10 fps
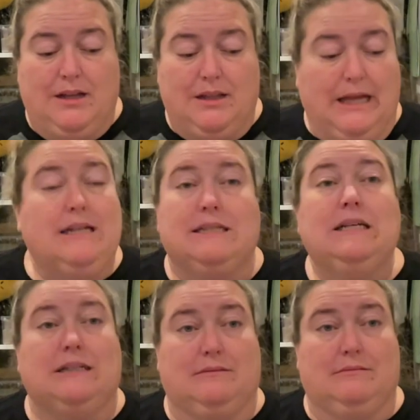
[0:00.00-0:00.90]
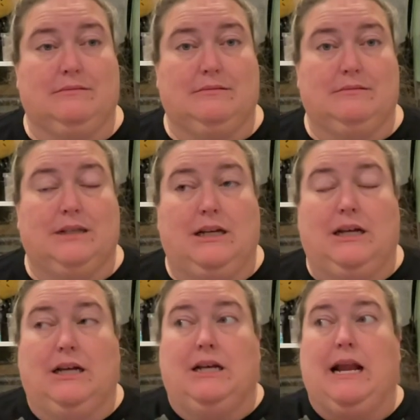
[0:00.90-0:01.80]
that is it.
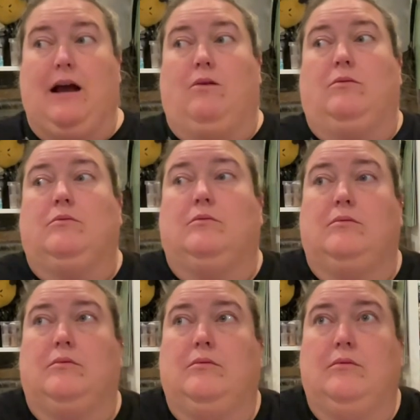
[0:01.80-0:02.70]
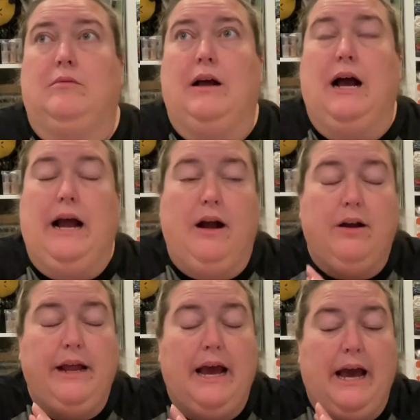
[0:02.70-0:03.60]
Now, I
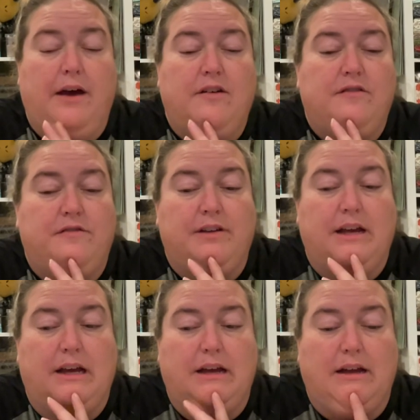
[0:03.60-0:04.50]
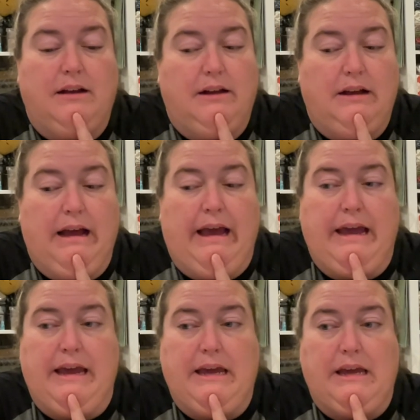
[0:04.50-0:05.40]
already have
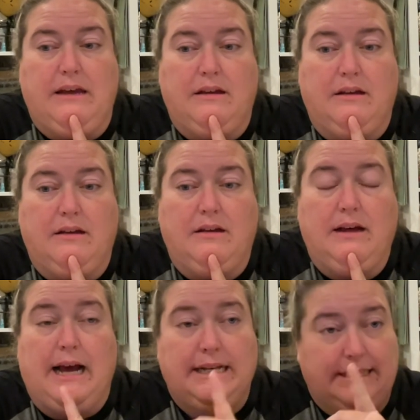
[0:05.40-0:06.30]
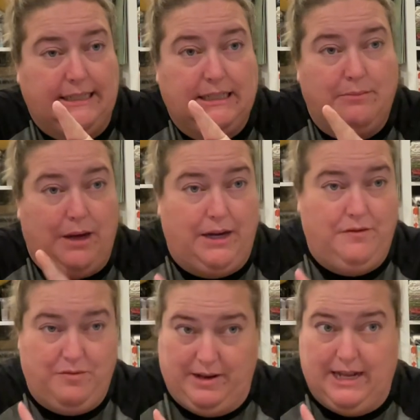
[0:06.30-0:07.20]
a idea in mind
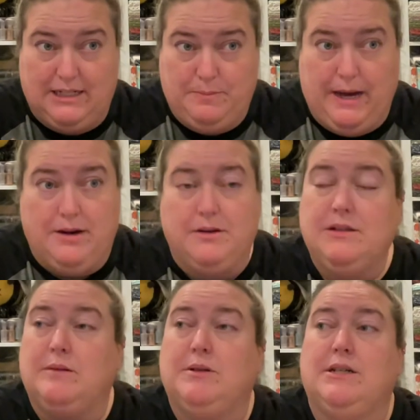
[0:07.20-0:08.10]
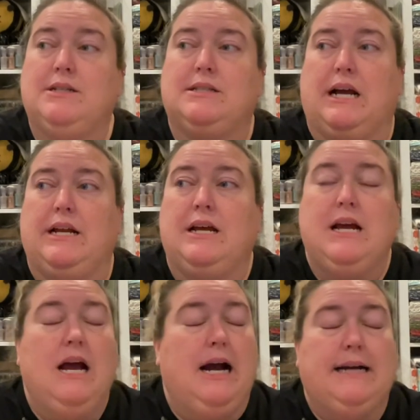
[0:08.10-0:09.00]
for my next pattern that I'm going to design.
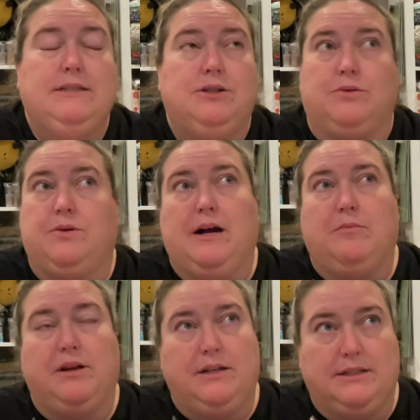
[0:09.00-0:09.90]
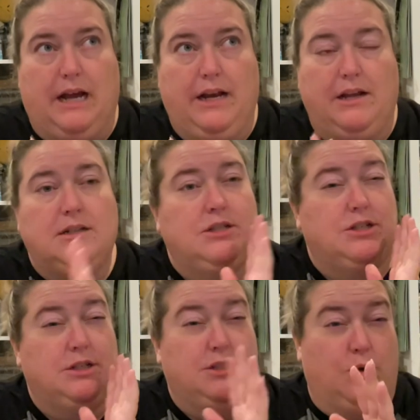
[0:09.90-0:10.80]
I don't know how I'm going to design it. It's
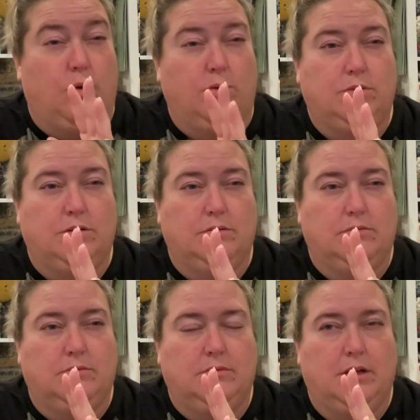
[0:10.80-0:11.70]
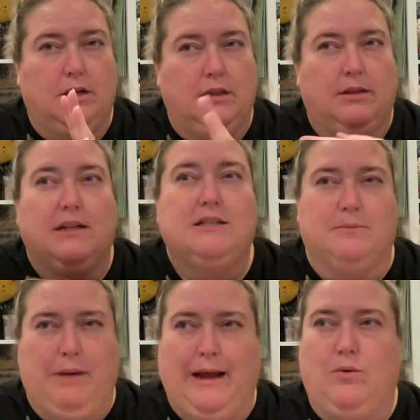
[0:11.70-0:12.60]
just, it's a quote. It's
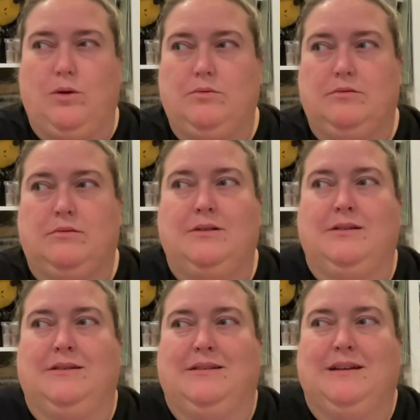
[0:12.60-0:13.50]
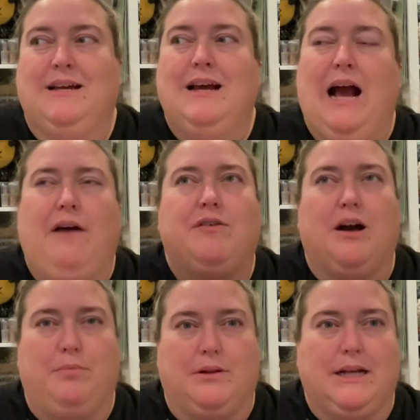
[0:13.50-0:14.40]
my quote. I have a
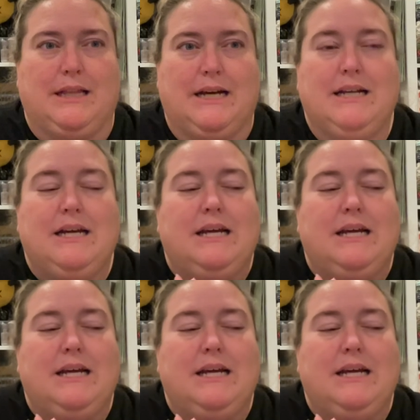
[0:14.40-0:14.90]
couple like that.